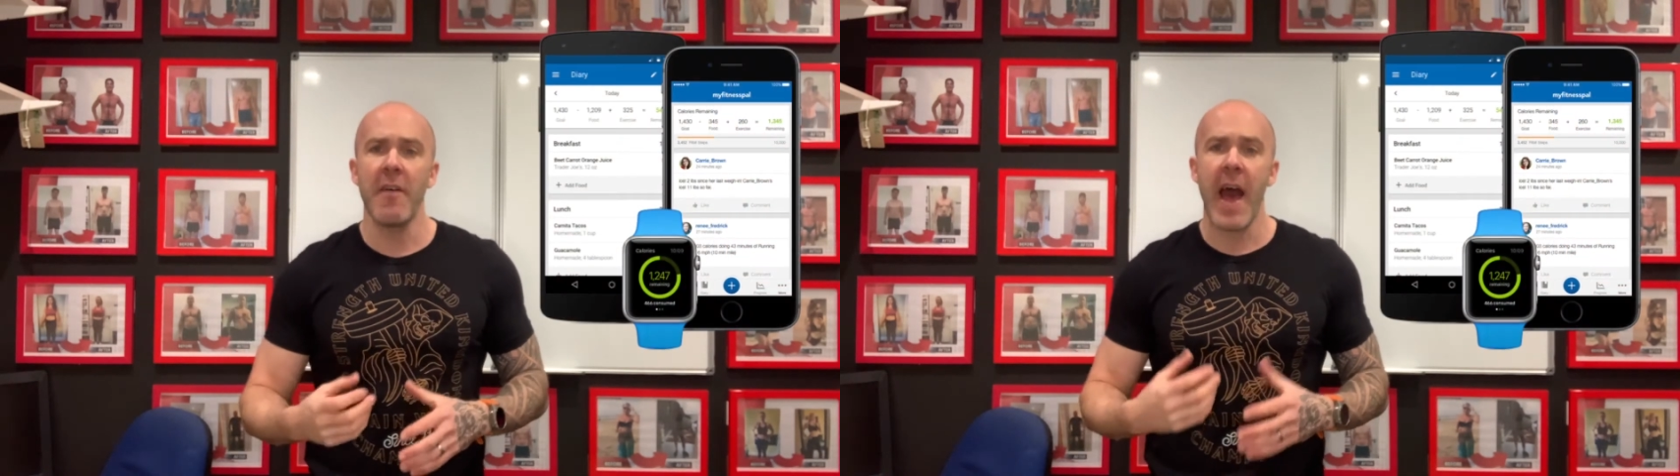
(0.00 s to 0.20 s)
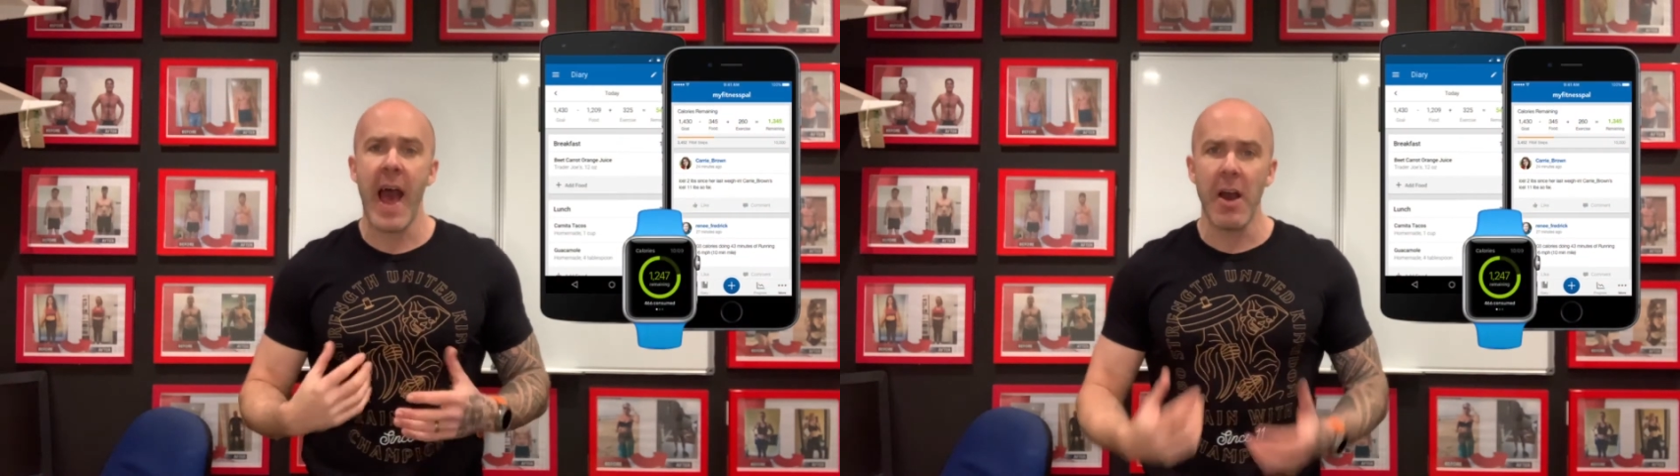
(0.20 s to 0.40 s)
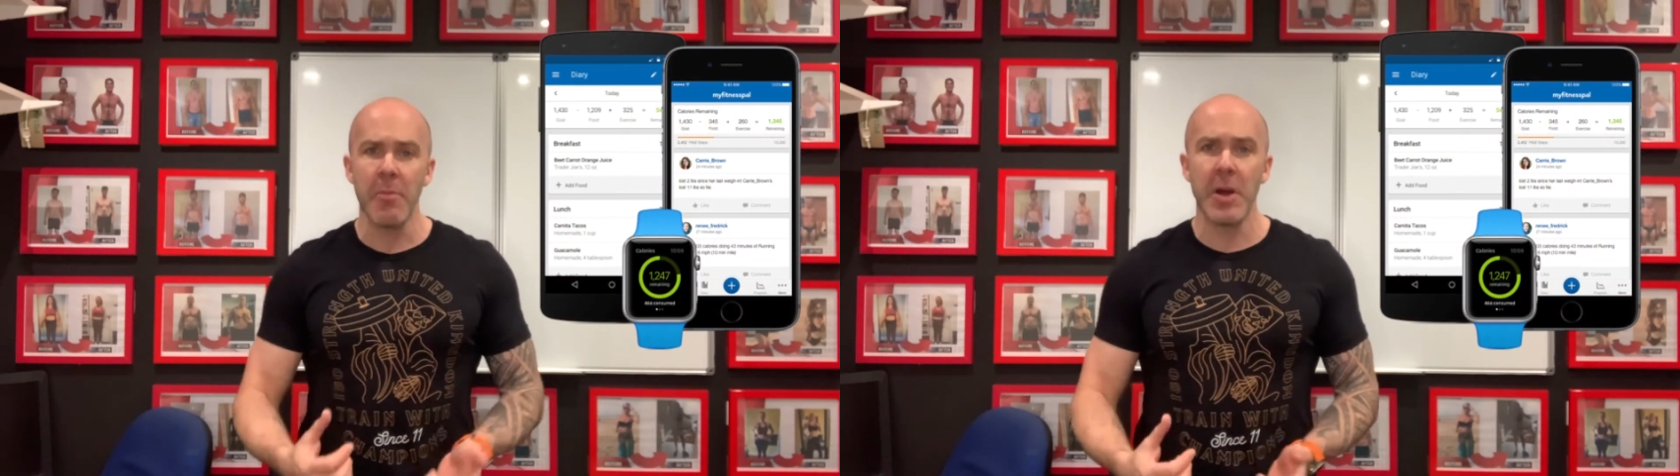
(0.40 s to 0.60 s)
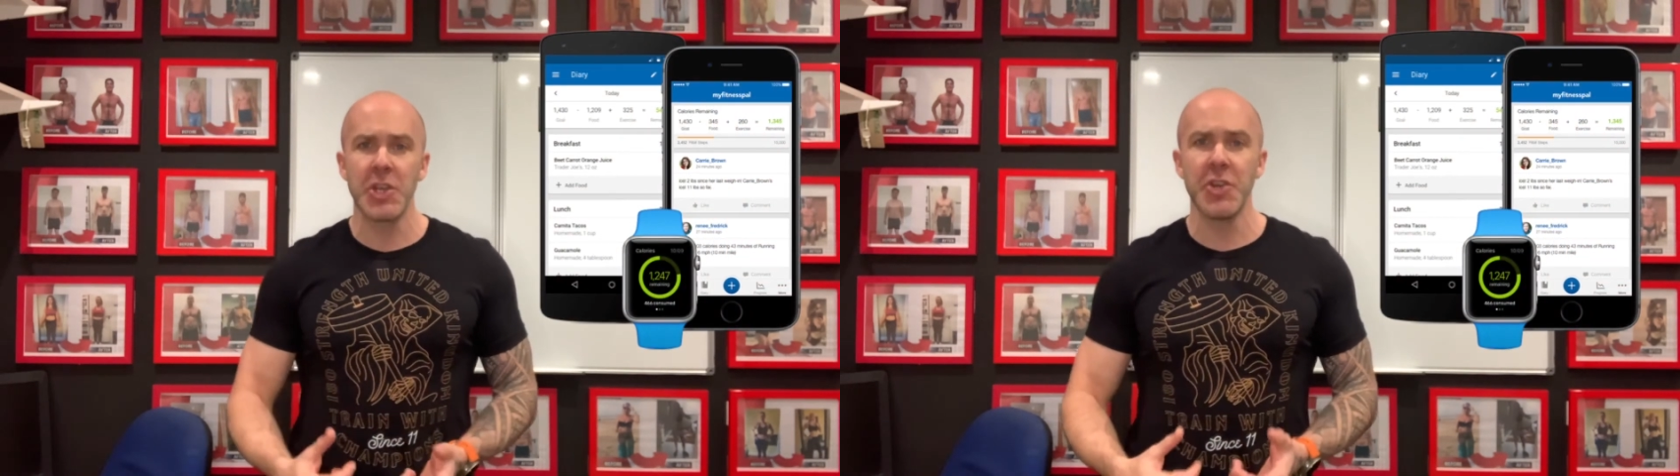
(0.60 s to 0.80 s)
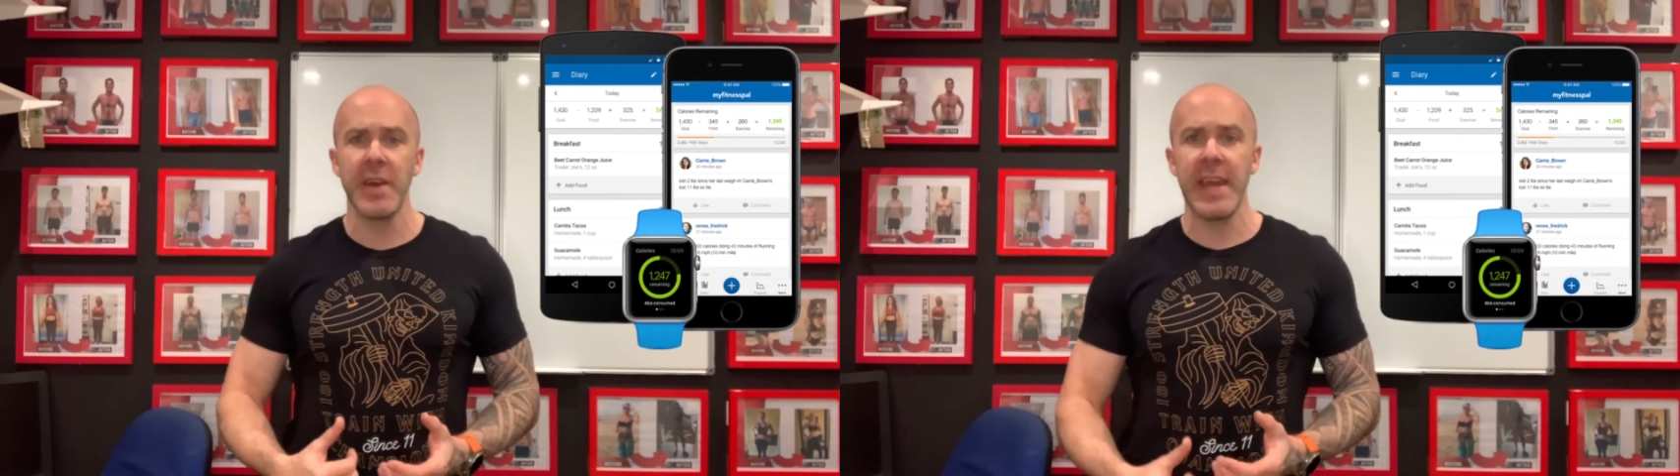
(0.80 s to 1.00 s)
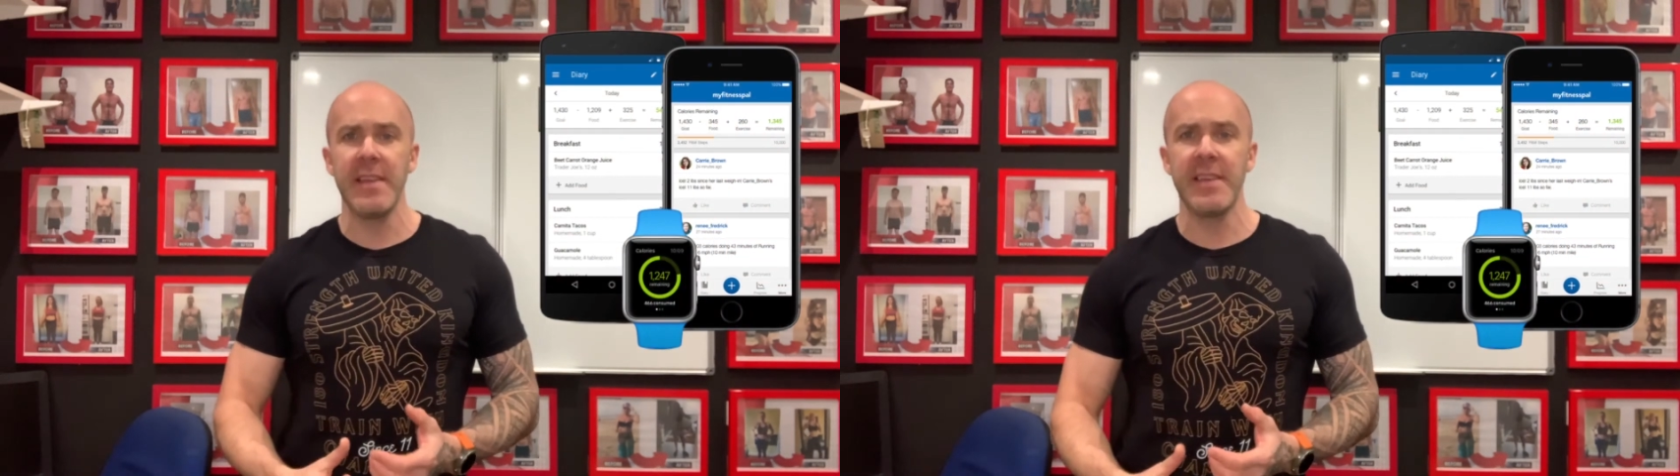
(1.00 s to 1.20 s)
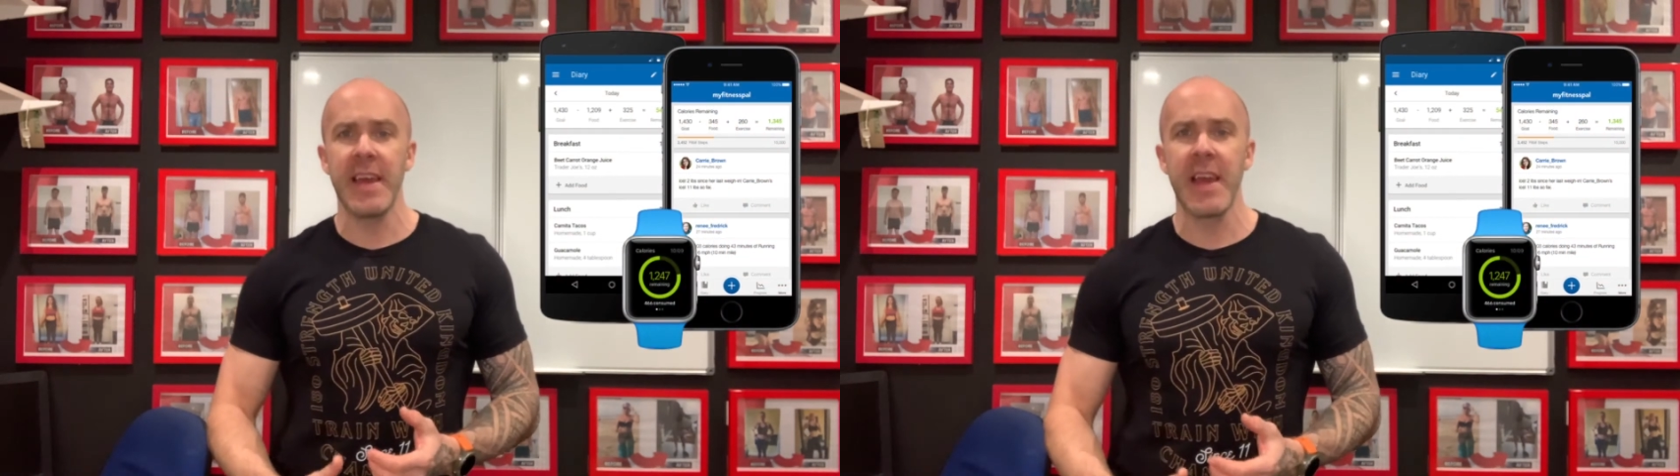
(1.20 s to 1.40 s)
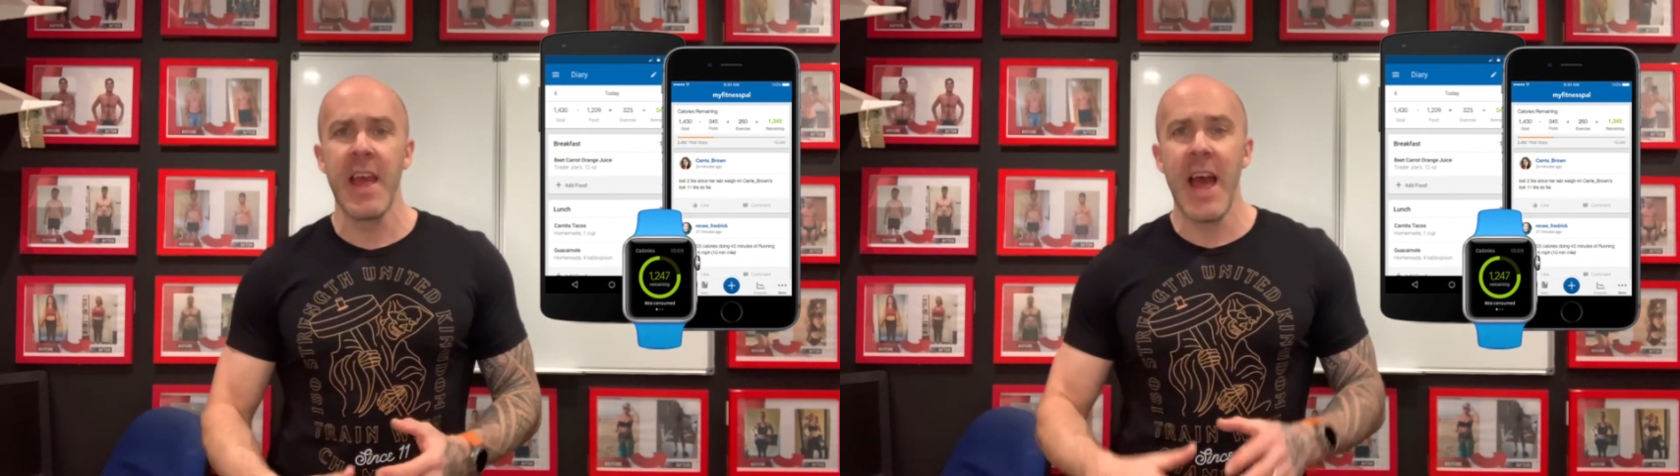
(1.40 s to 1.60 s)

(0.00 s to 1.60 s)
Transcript: how much you're eating.